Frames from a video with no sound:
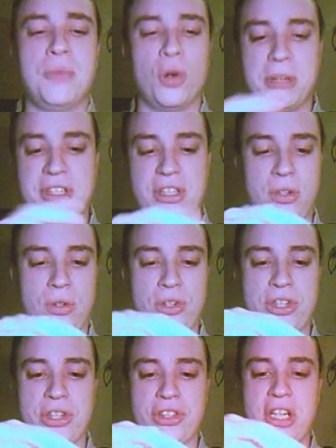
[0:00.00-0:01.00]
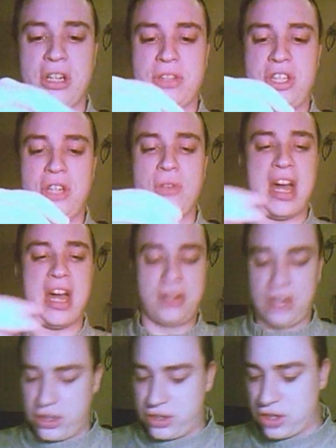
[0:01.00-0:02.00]
more missile launchers. You know, cue that
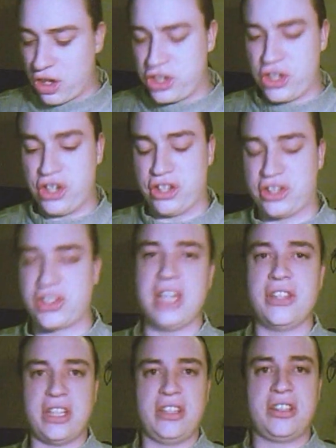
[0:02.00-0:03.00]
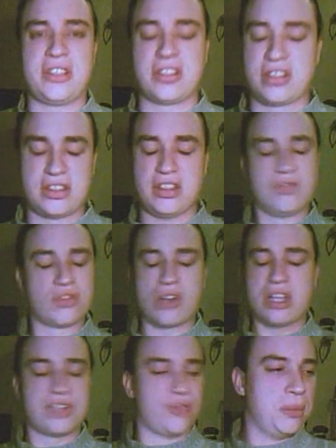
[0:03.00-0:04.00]
nice scenes in
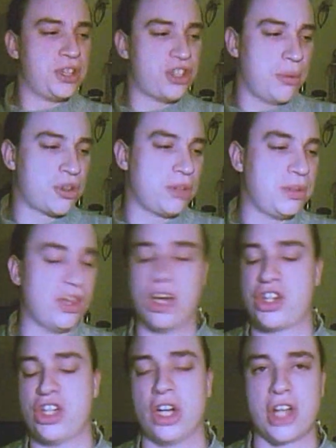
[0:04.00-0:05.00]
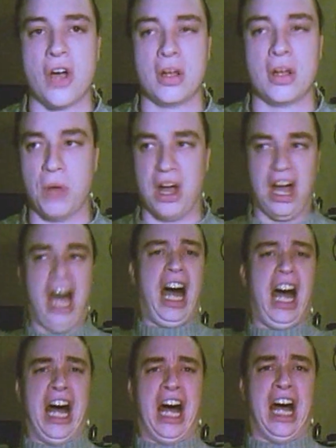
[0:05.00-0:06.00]
Transformers Cybertron with Hotshot going,
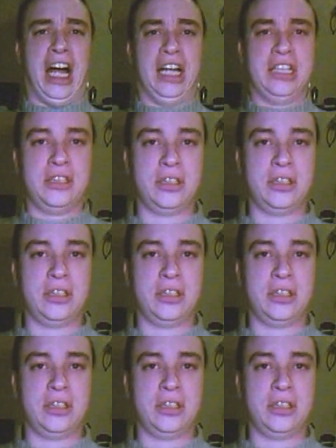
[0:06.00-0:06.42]
"Ha-ha!